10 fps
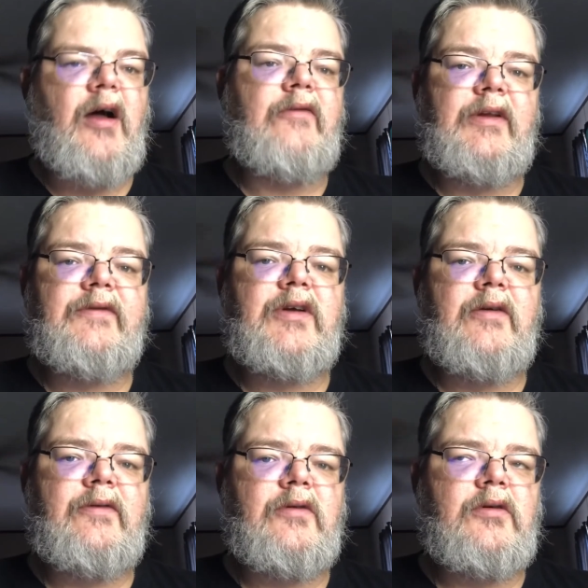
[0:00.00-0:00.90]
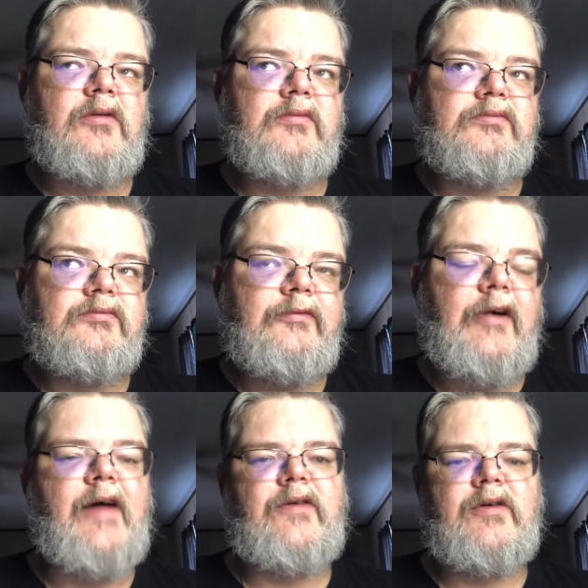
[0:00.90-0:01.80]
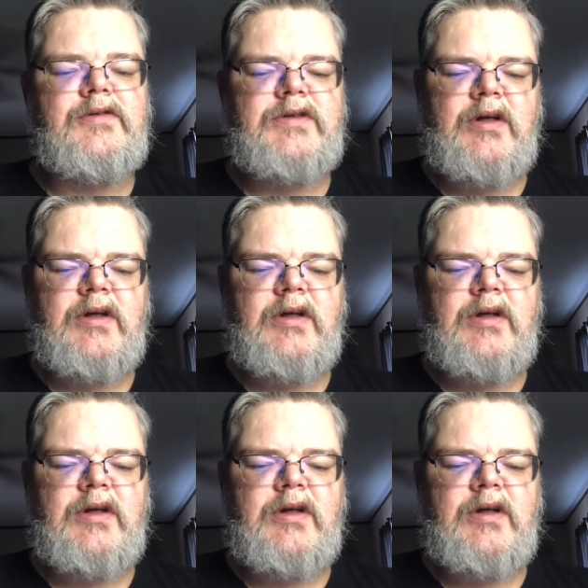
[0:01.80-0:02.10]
I've lived here for 5 years.